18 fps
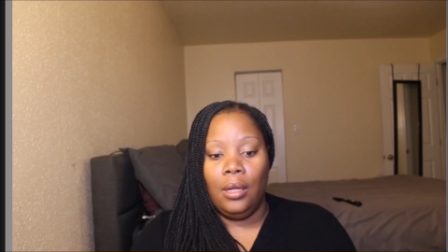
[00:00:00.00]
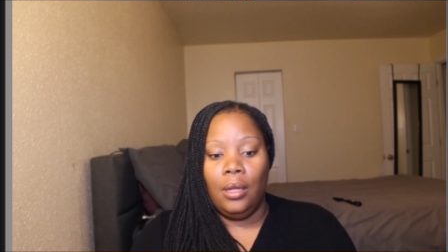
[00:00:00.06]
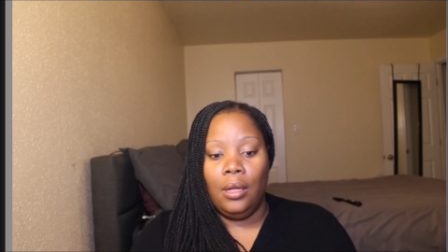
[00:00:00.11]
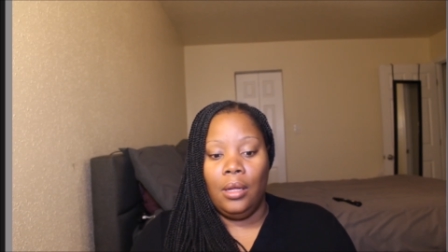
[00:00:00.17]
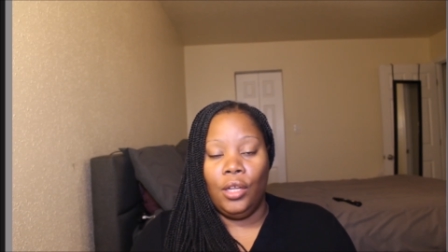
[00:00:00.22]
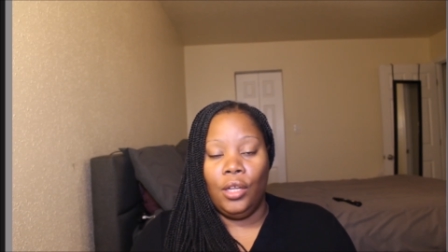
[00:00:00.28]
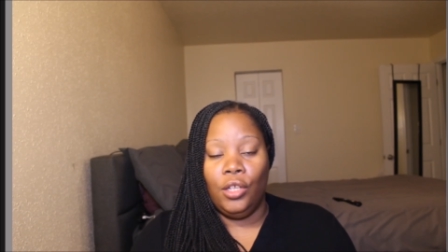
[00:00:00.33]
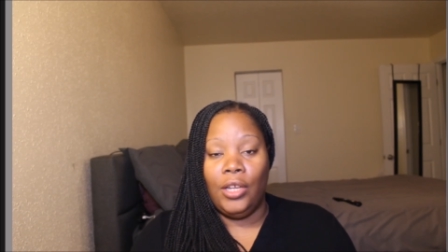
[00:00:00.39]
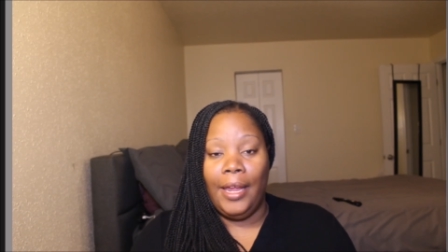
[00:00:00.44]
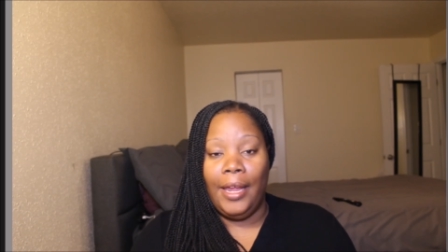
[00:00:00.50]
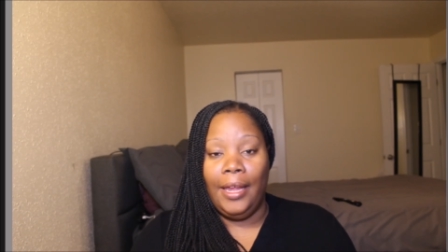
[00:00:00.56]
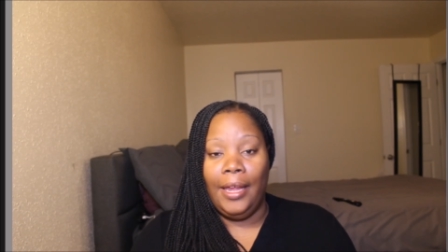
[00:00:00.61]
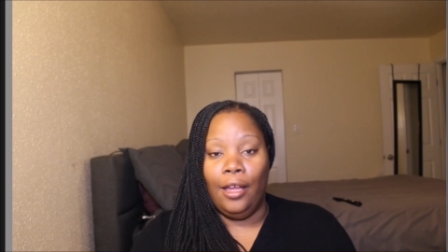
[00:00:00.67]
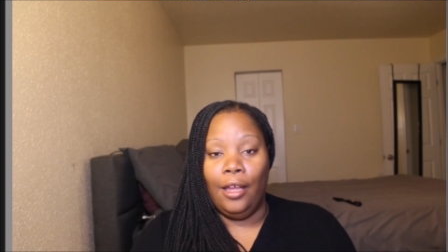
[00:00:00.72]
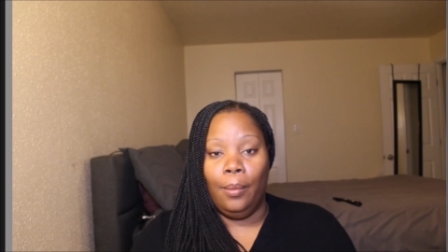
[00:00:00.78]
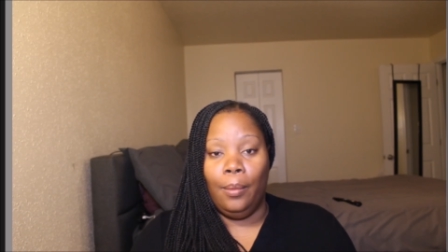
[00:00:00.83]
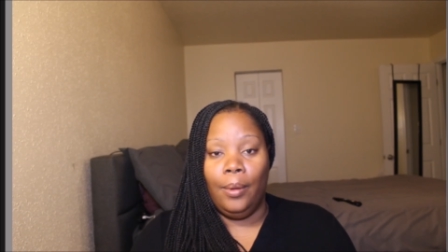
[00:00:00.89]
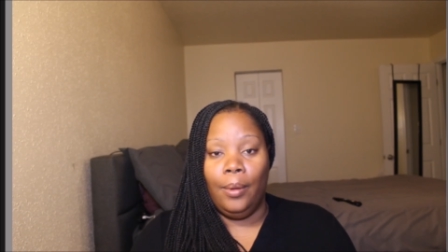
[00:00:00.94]

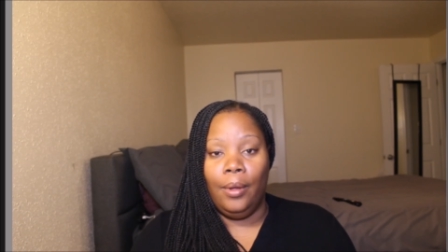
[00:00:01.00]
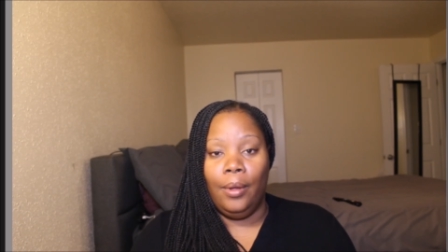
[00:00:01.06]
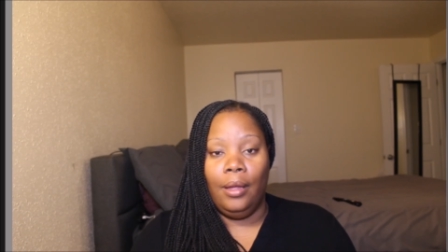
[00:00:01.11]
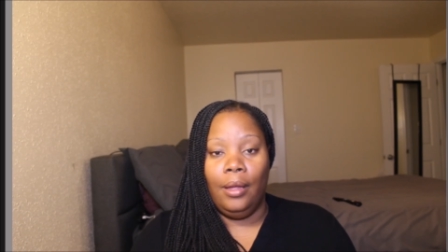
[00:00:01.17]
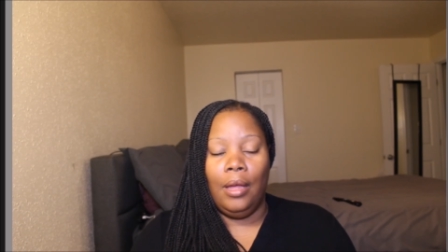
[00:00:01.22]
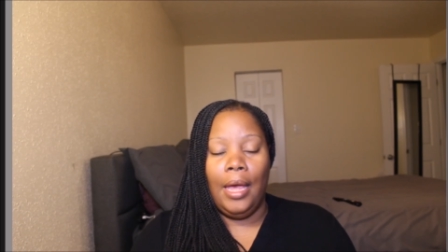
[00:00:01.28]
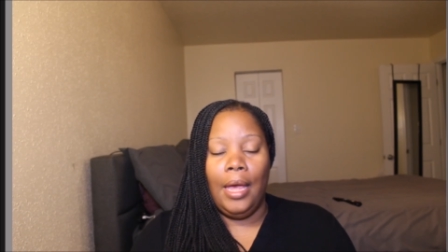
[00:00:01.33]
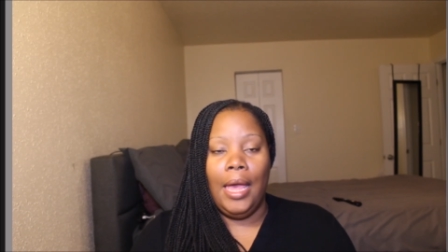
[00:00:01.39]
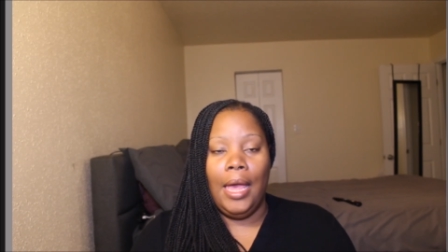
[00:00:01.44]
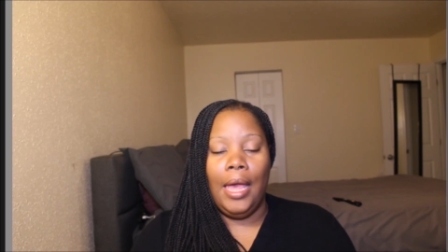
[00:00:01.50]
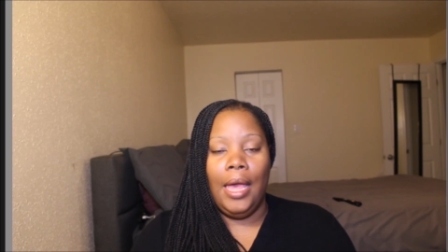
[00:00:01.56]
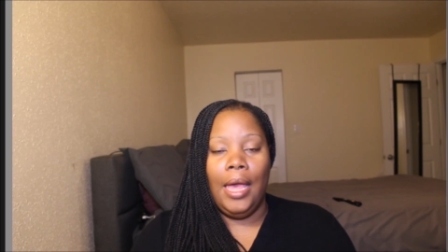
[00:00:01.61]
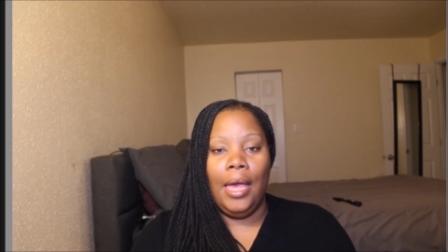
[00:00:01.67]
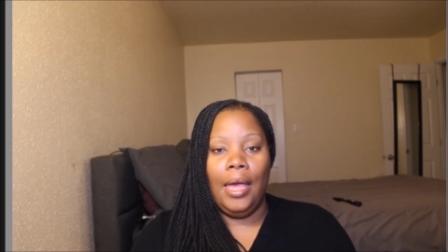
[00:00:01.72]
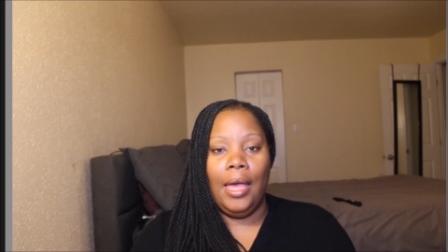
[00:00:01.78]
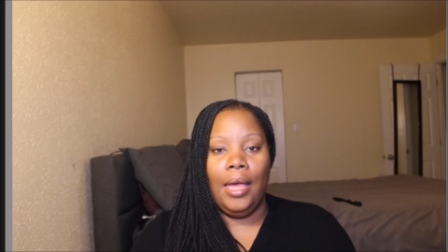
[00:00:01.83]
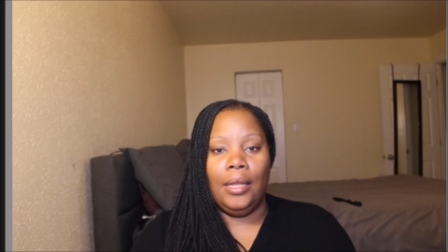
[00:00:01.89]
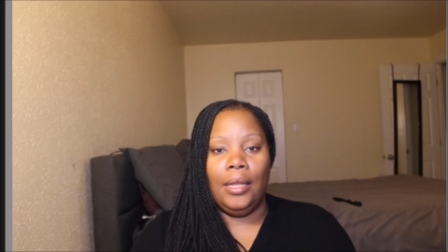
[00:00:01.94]
Jacob.
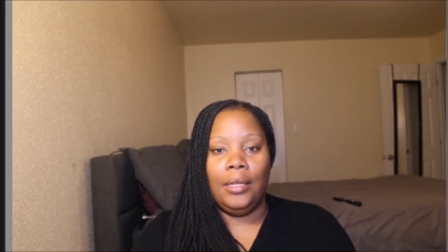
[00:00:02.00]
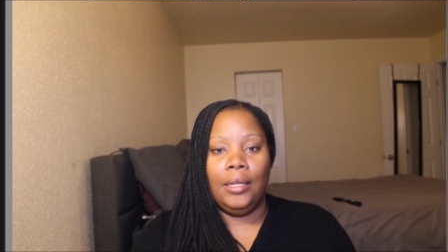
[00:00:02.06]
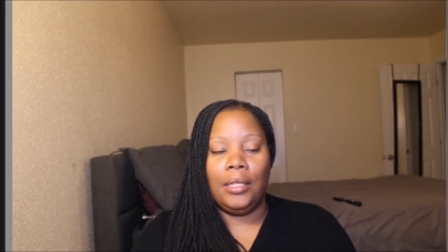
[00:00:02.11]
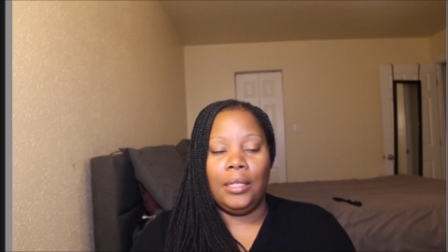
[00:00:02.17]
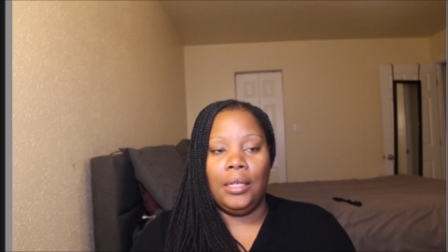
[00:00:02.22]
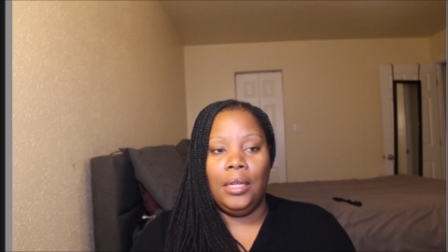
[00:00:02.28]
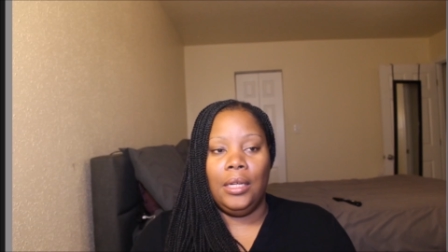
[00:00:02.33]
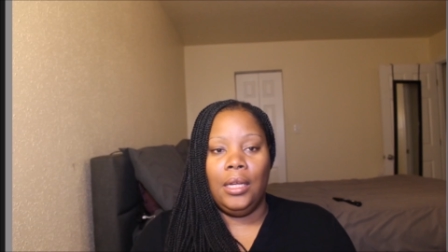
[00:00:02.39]
And